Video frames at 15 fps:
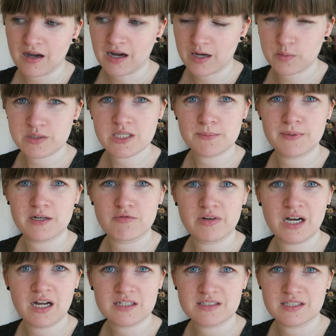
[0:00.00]
I was a bit
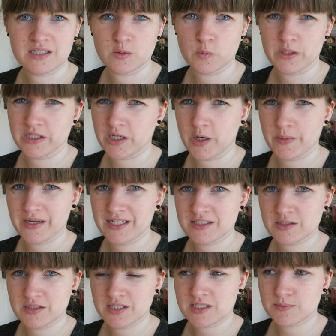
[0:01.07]
reluctant when going
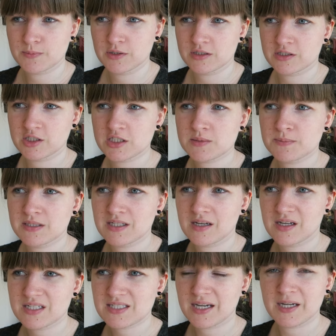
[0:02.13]
into this book, just
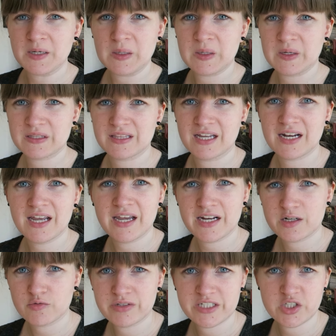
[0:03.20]
because I'd heard that
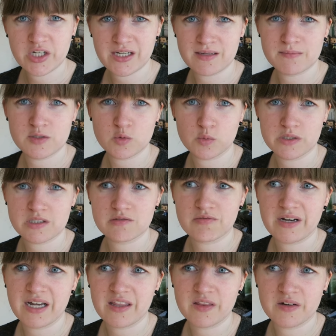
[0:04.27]
Henry James was
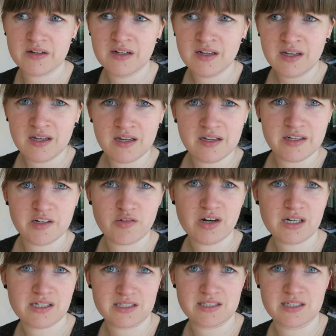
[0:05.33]
rather
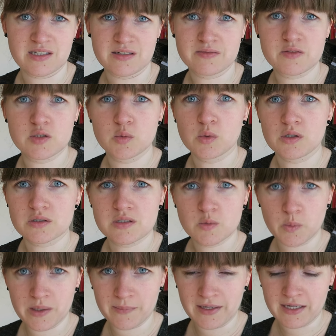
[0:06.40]
derogative towards
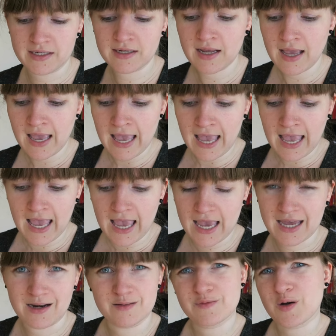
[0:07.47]
women,
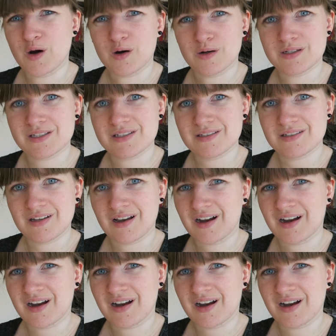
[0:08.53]
and of course